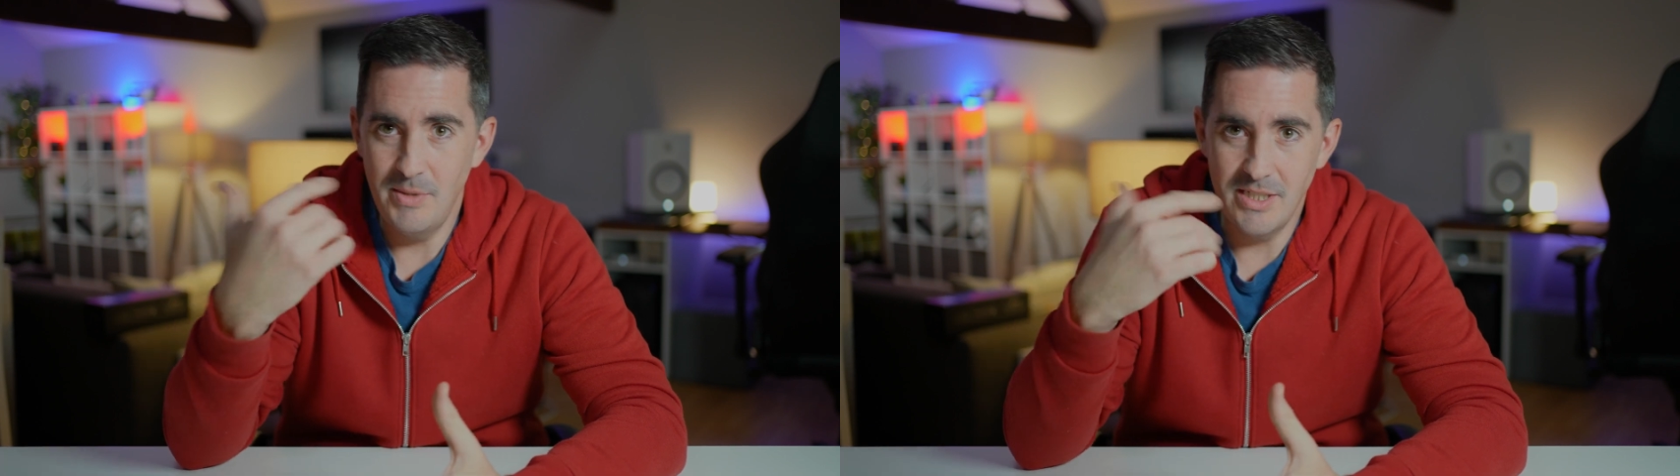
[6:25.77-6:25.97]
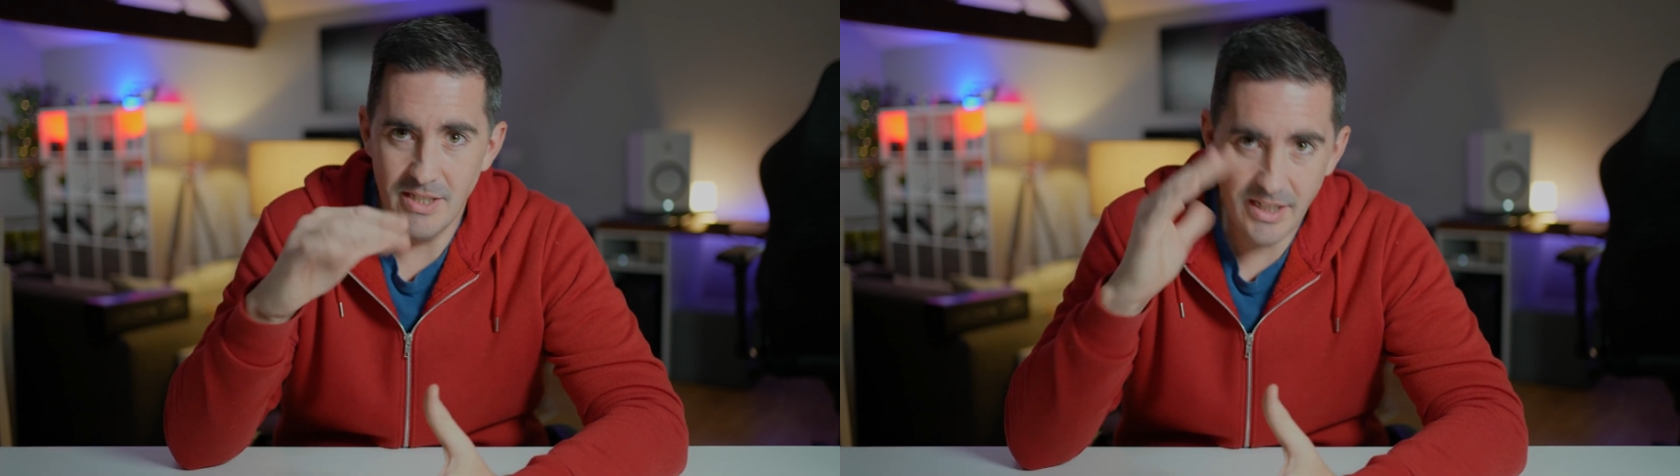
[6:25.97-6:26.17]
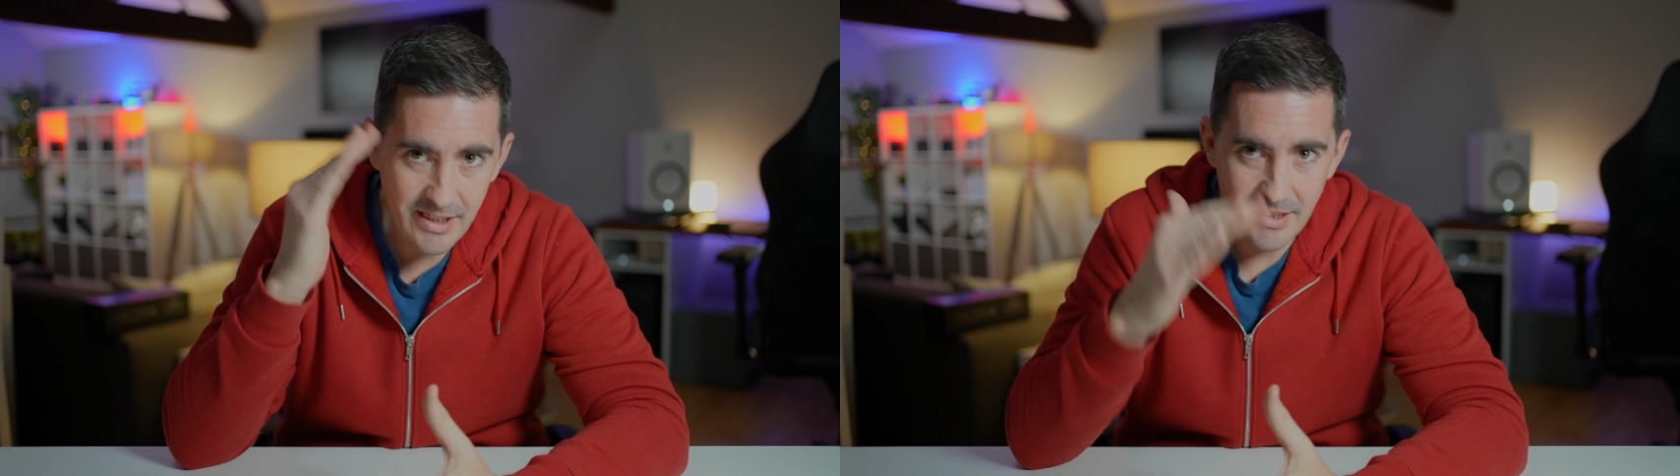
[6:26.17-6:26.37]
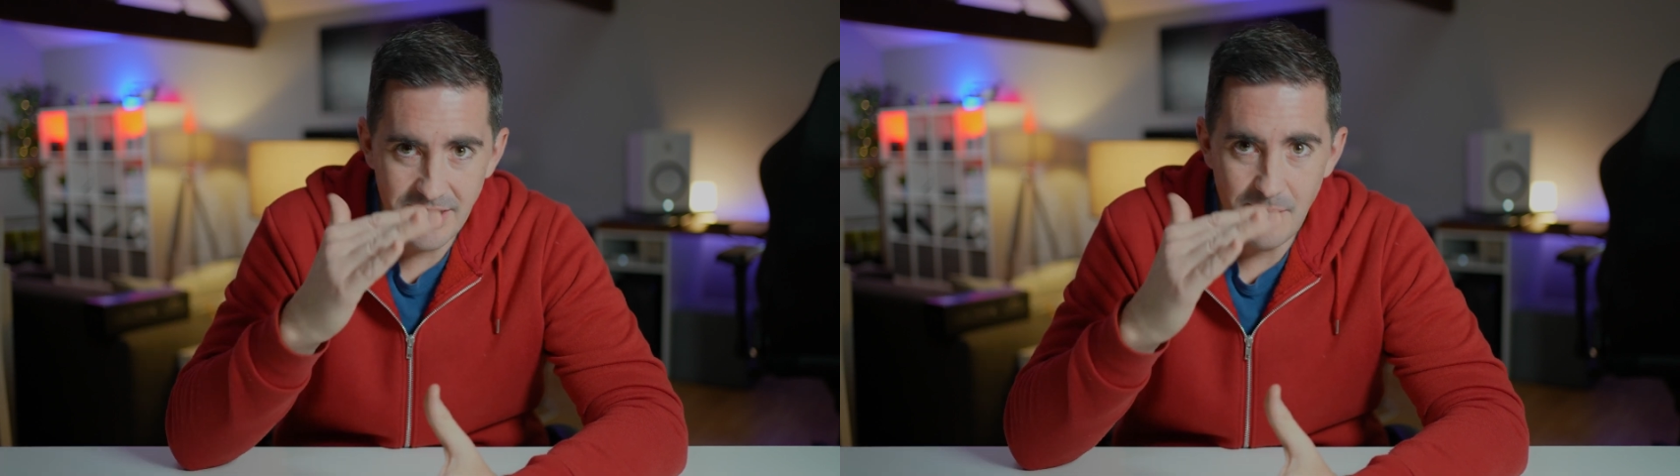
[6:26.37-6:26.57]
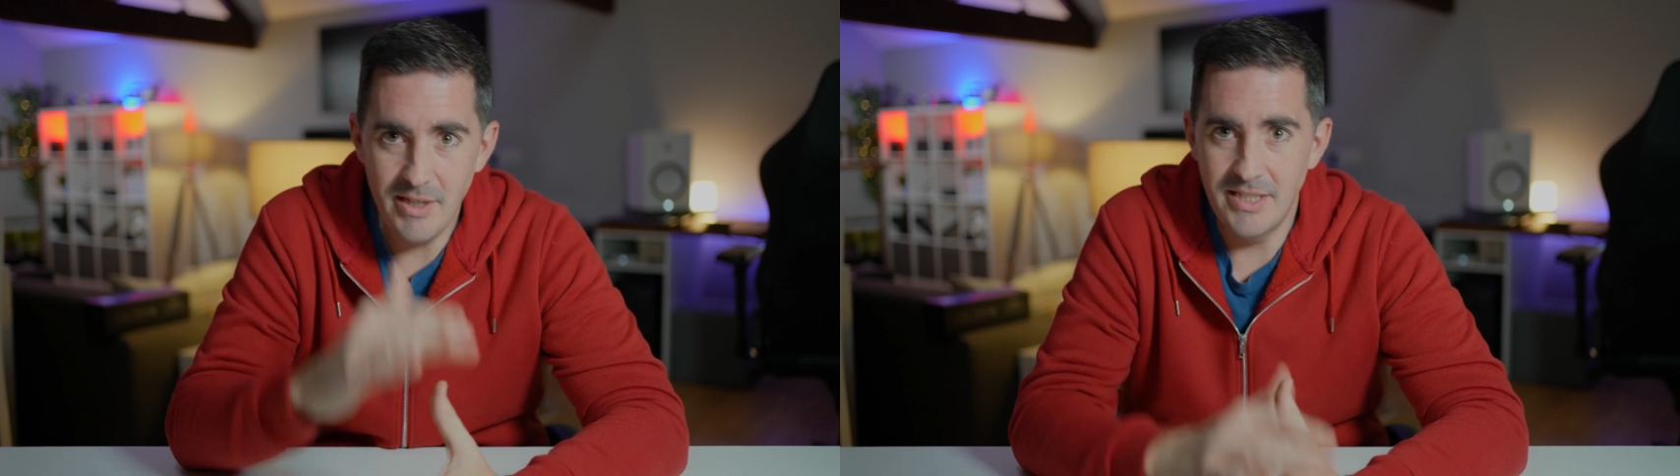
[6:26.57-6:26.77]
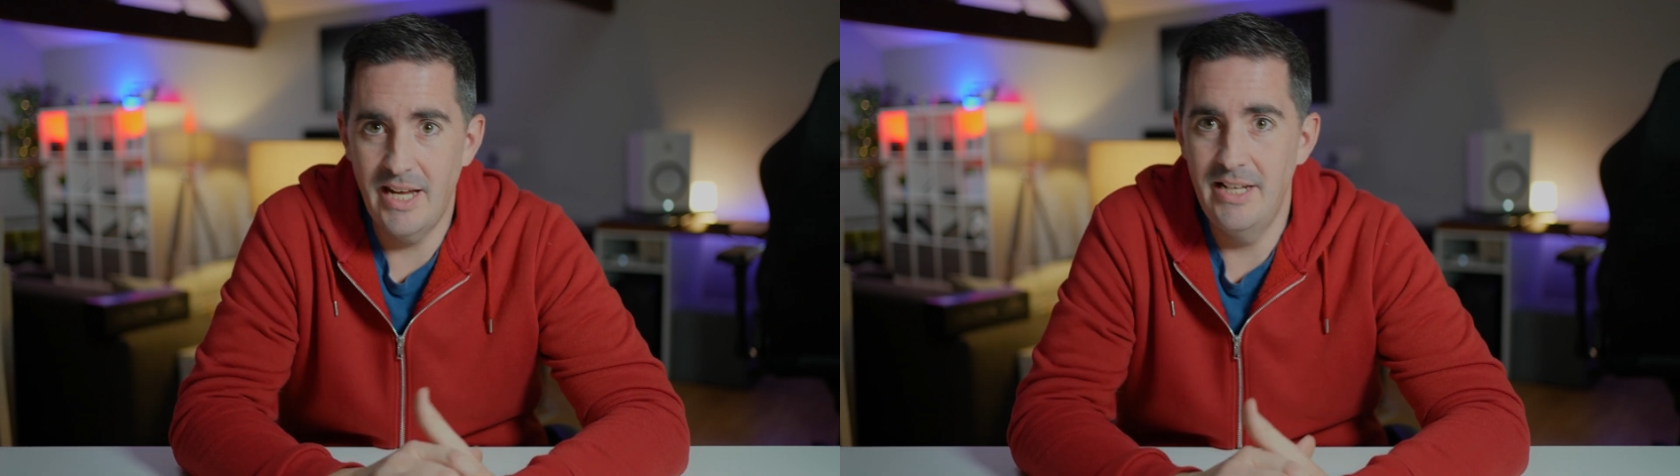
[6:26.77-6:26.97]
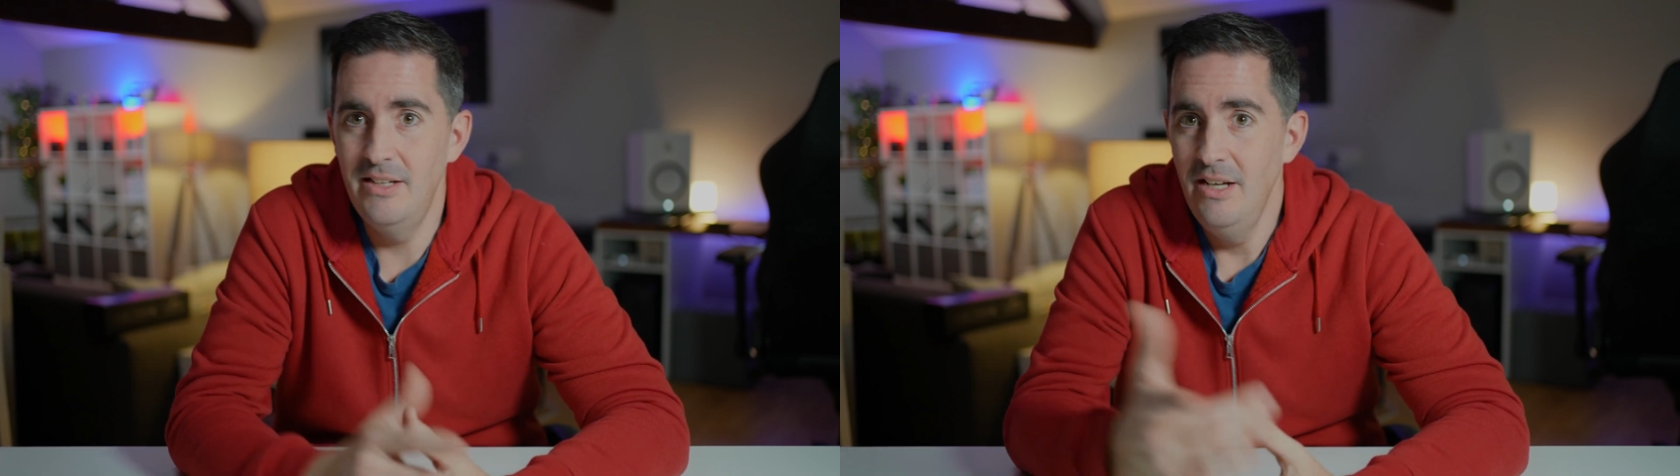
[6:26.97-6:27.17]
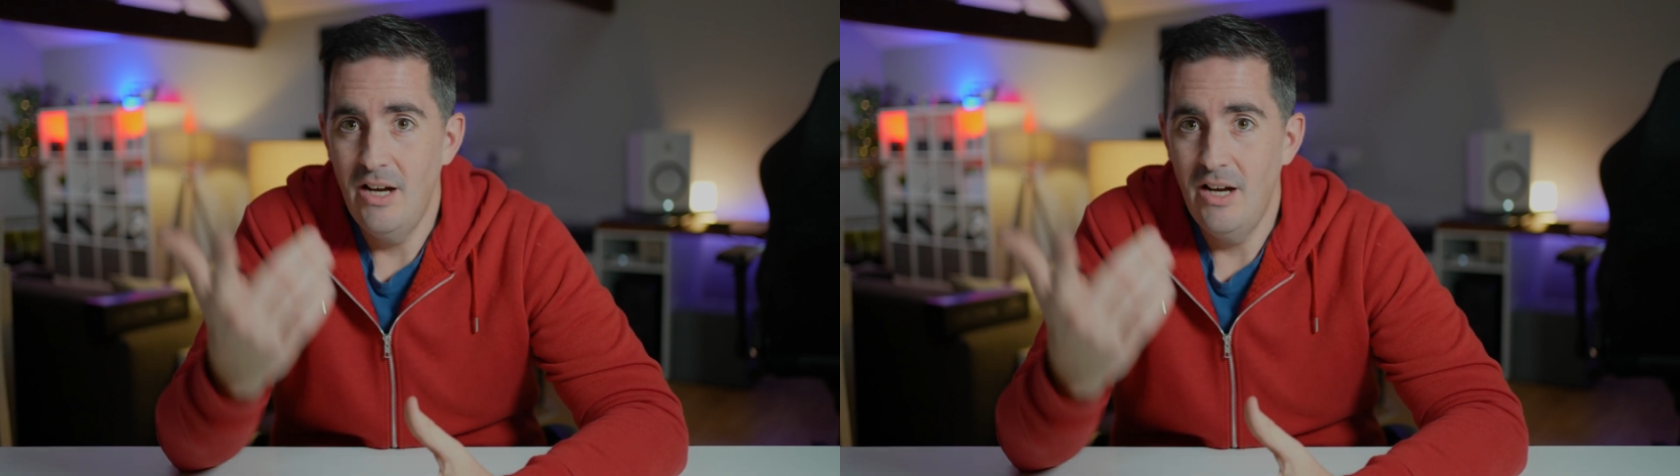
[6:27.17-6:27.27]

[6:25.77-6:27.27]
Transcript: means I can dim it down.